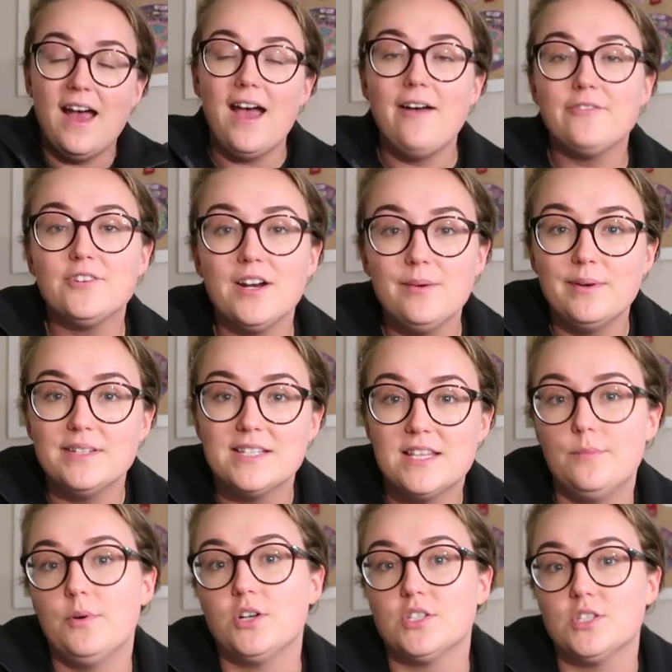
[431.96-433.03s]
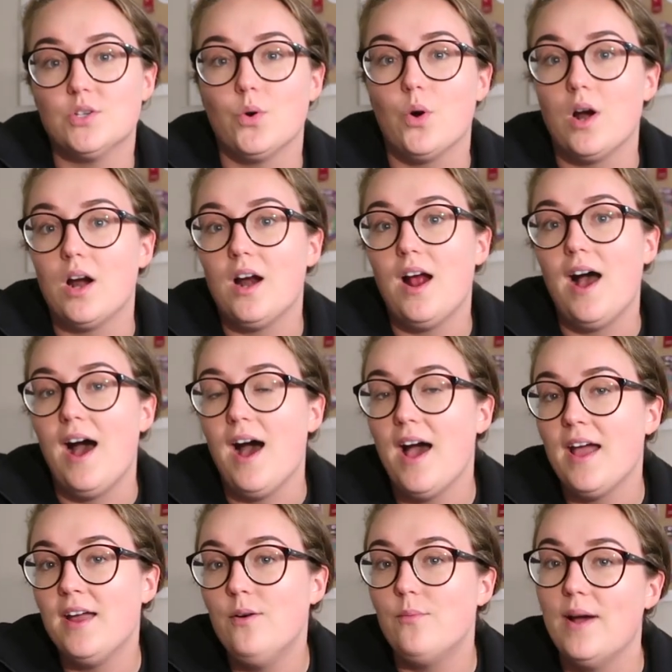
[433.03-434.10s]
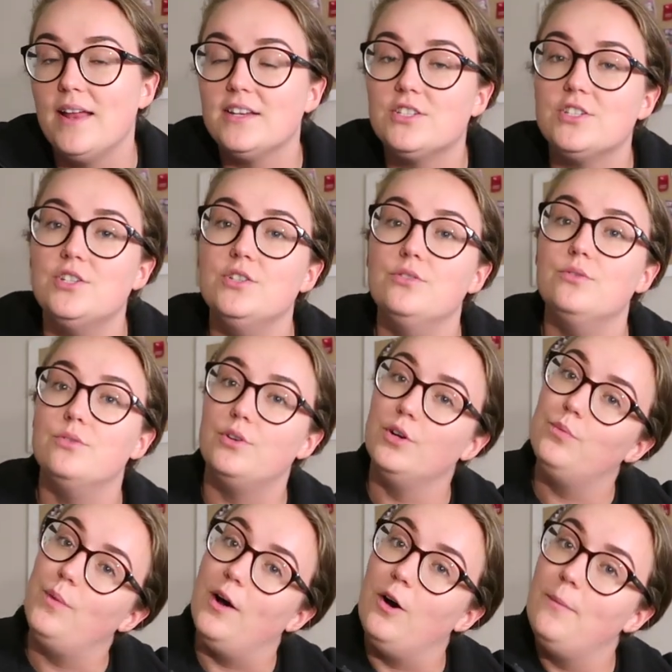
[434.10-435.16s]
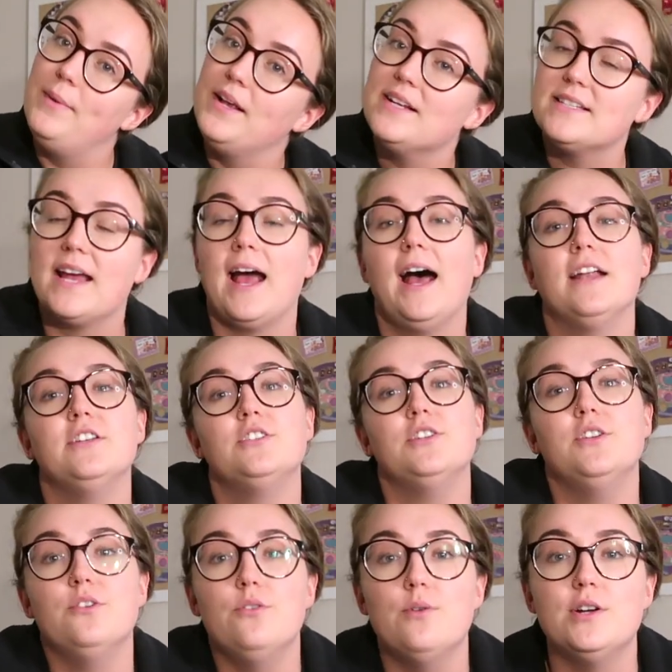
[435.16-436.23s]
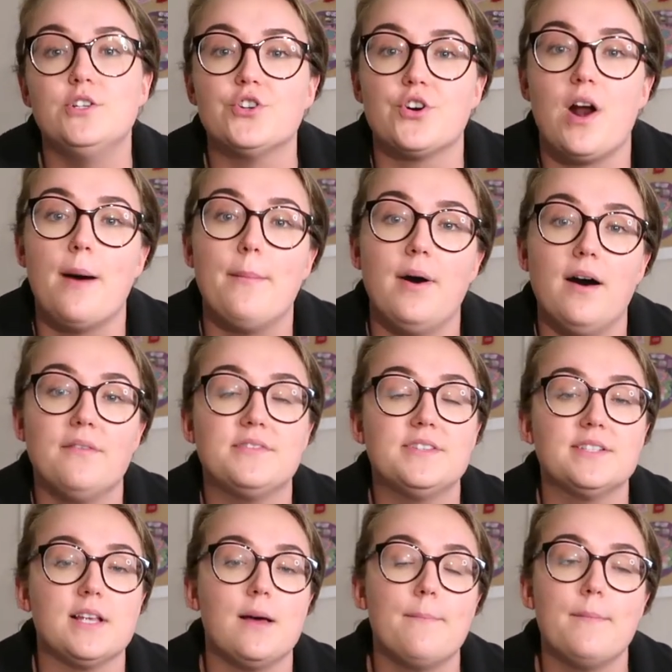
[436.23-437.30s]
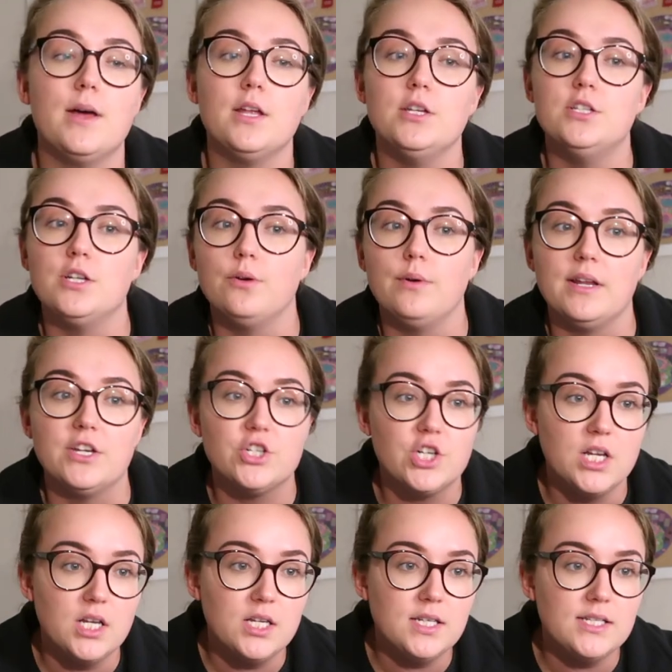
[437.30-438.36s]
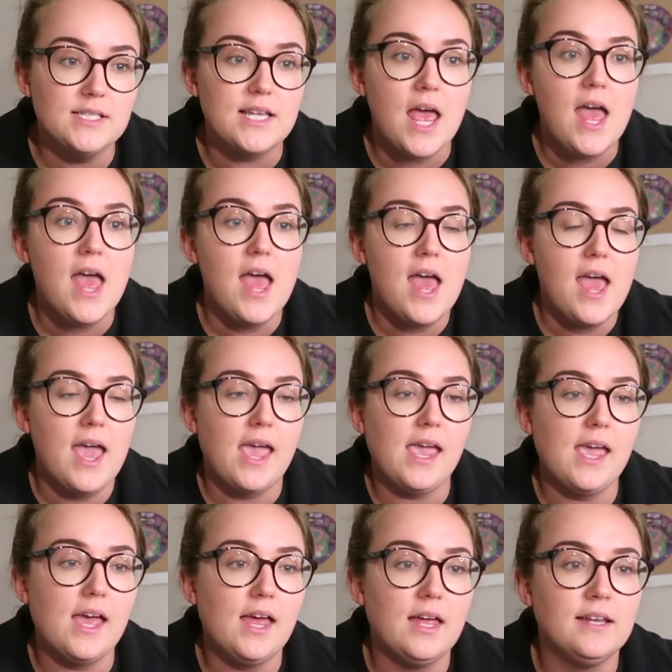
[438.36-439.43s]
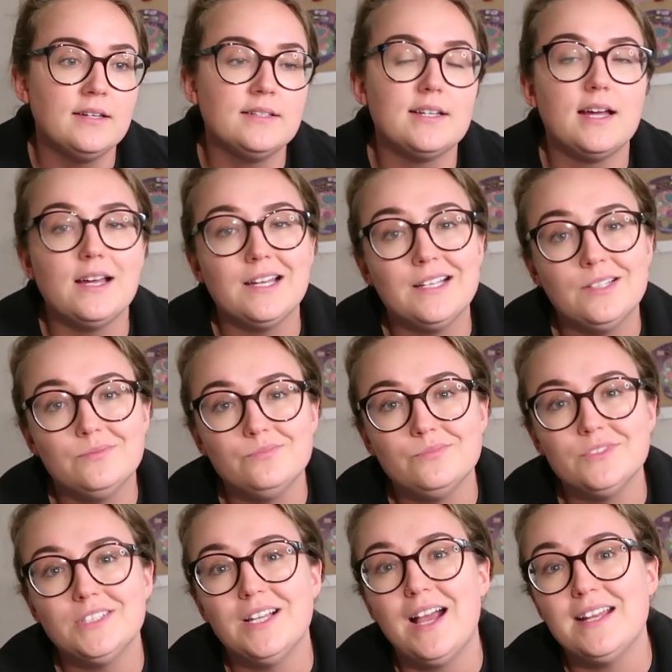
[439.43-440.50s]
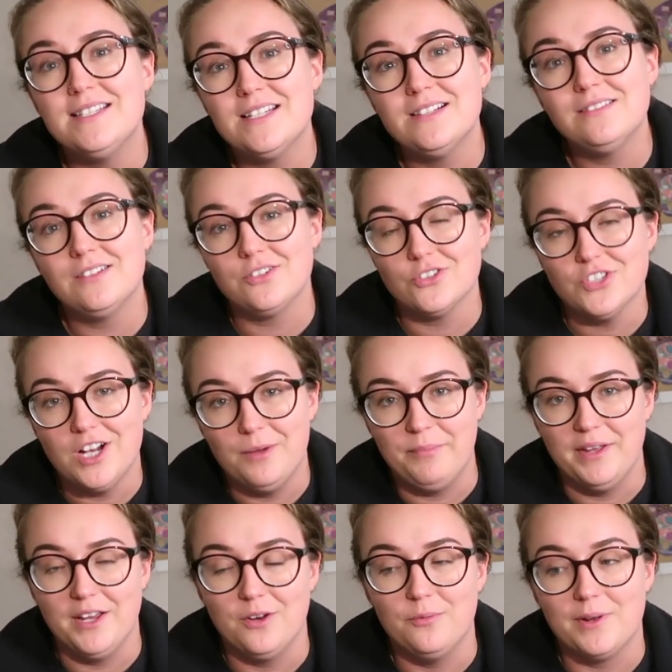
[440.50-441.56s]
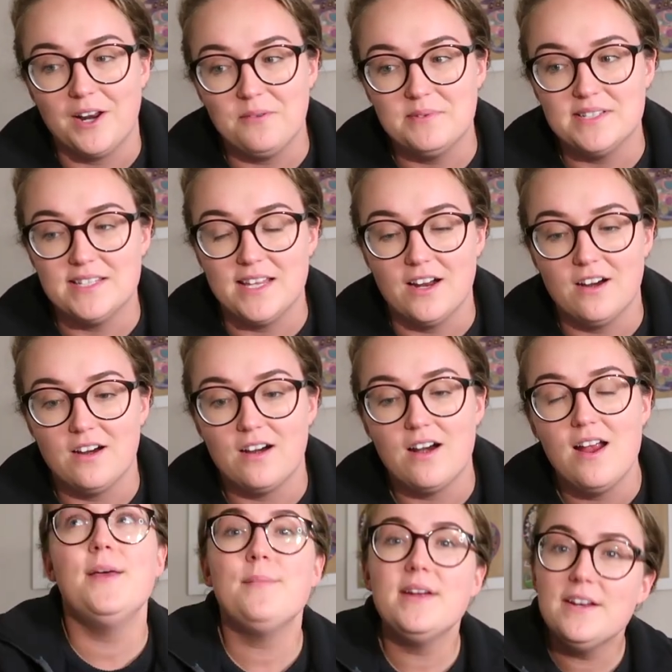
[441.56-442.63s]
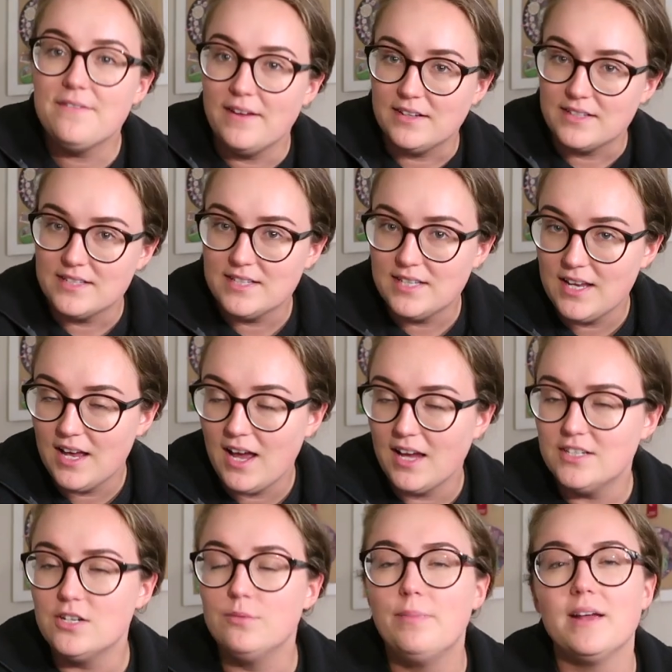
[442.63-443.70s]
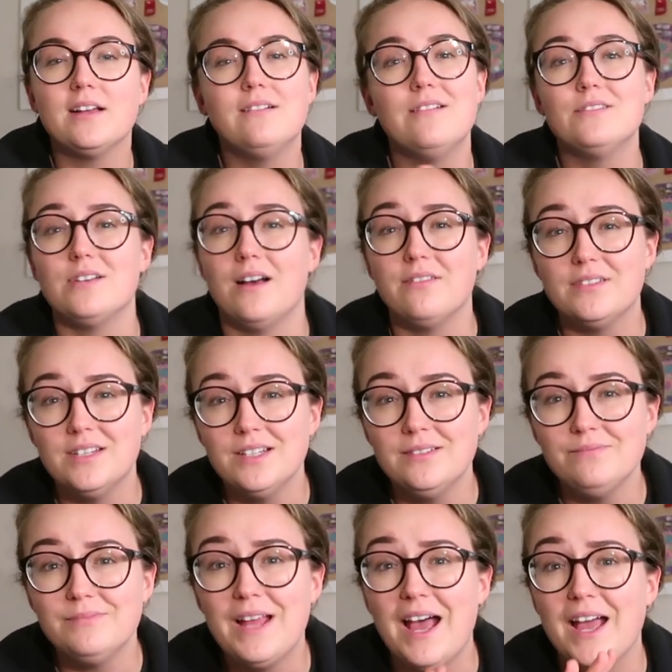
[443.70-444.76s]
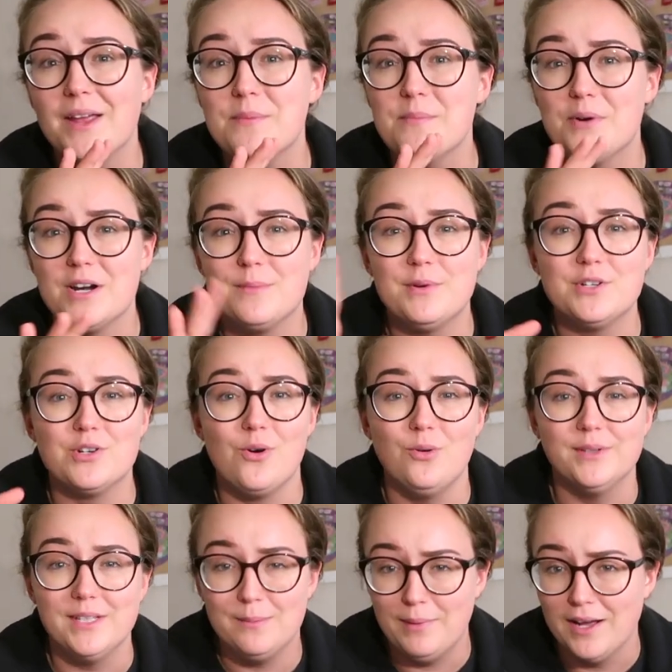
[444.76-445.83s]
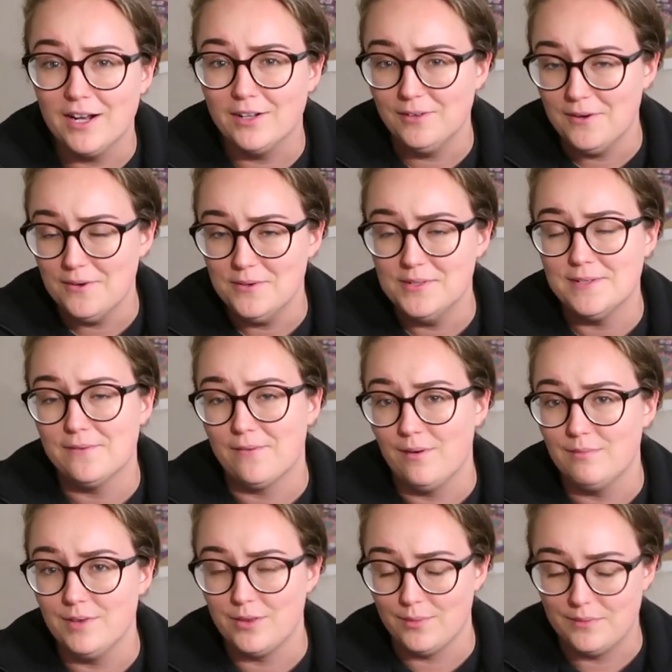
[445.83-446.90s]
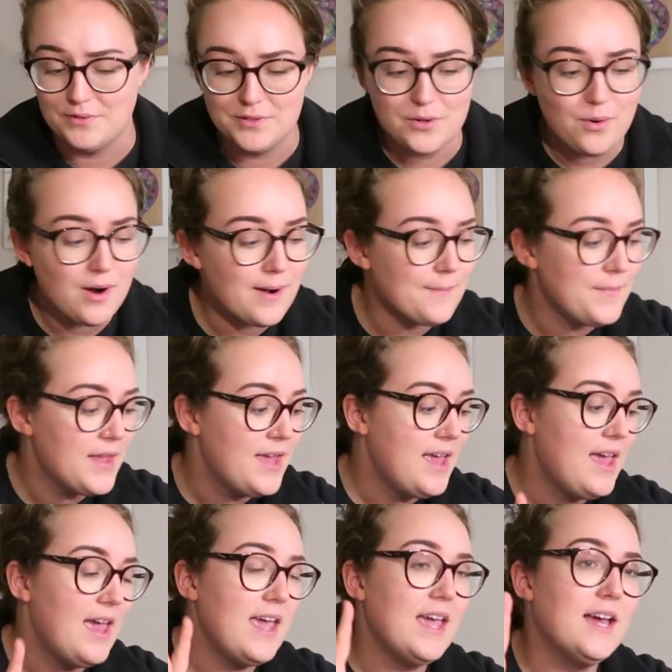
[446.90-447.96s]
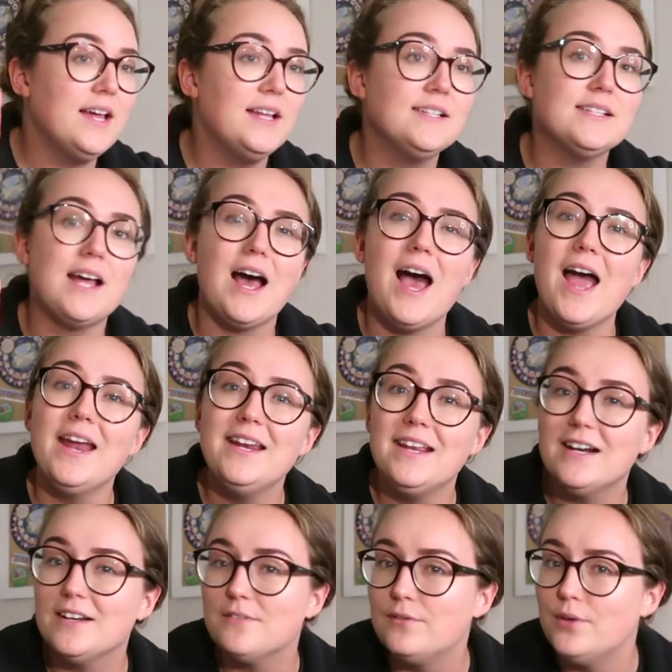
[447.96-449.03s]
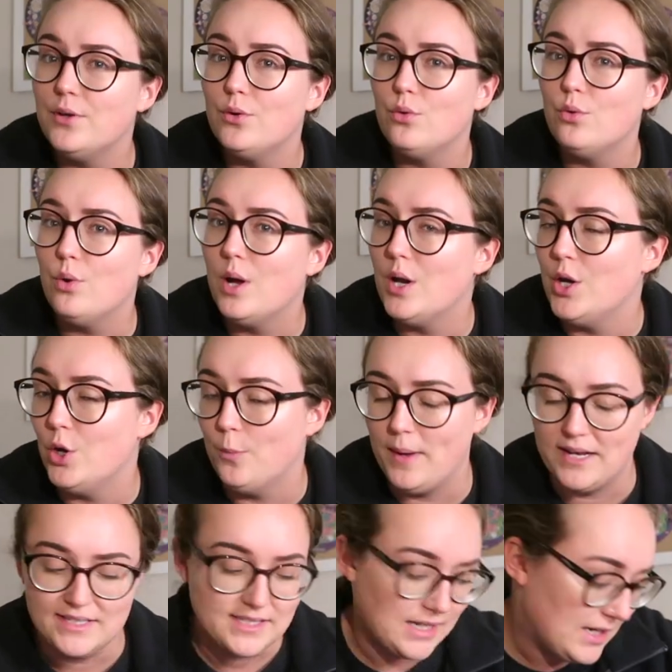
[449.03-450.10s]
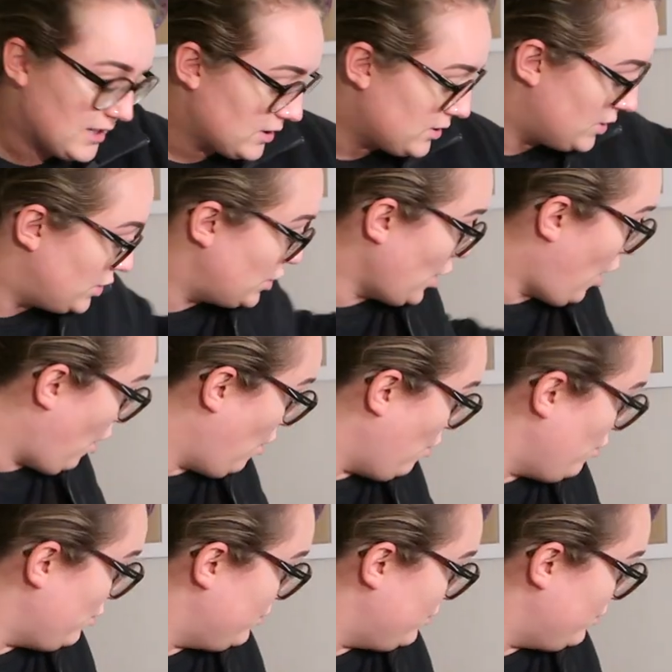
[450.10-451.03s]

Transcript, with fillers: after I went to the bookstore, I went to Goodwill because I had to drop off some donations, and I'm I did a little shopping when I was there. In my defense, I don't buy clothes often. I pretty much only buy clothes from the thrift store, and I needed a few new basics. So